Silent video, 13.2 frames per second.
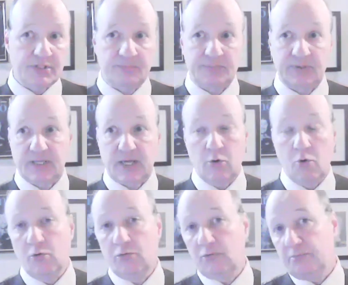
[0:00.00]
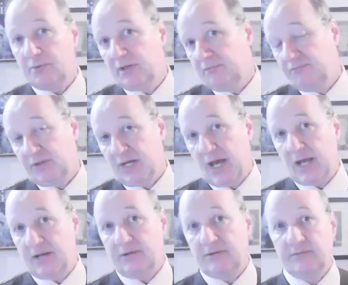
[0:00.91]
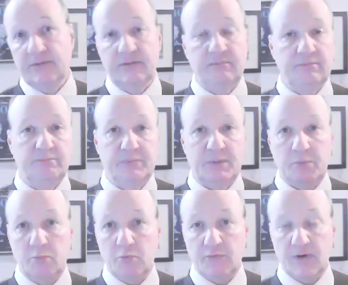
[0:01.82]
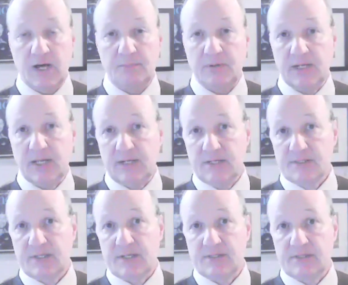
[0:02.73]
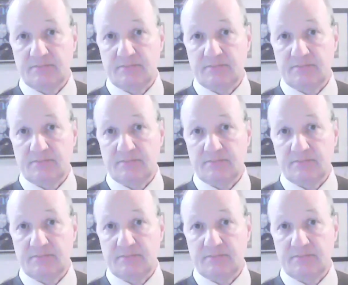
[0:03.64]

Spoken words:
something that old would be forgotten and people move on, but not in his case.